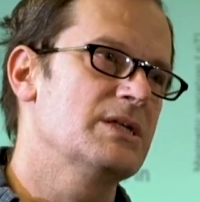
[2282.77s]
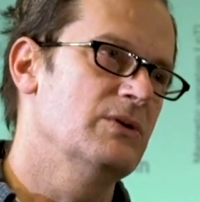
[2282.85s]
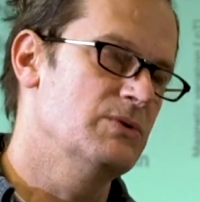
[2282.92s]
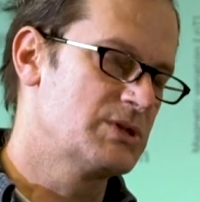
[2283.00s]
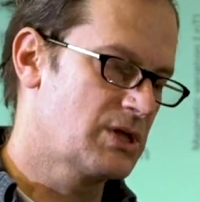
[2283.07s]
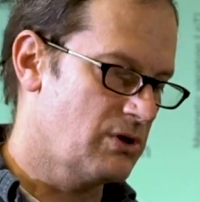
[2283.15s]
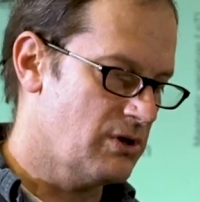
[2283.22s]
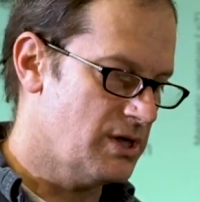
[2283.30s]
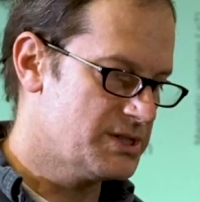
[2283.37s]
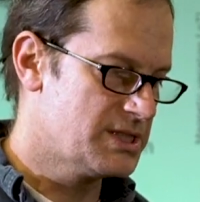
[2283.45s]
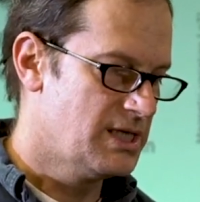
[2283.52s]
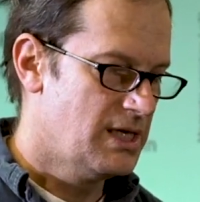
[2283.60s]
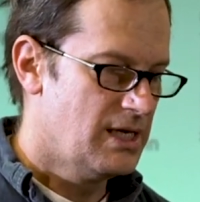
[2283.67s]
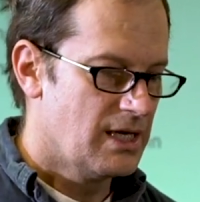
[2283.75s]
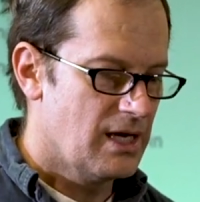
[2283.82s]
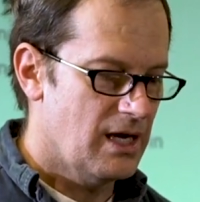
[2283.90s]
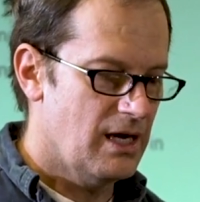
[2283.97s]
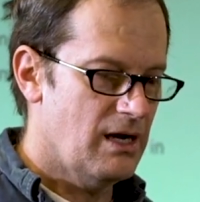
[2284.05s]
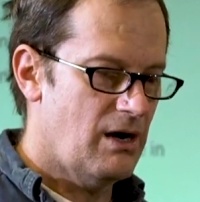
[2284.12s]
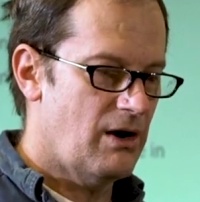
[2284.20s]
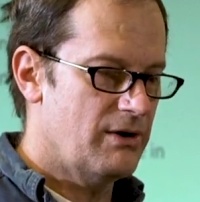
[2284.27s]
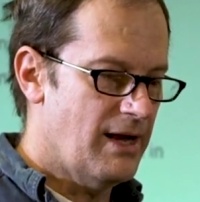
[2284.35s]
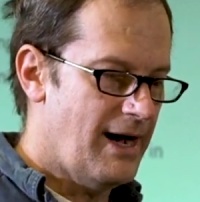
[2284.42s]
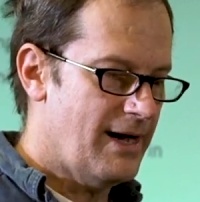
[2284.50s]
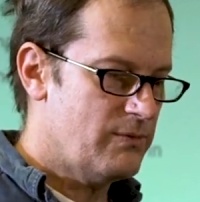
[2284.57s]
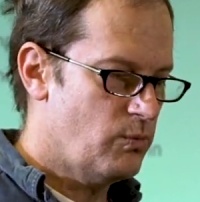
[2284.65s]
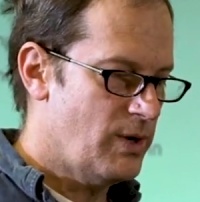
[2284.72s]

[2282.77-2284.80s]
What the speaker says: And those currents are not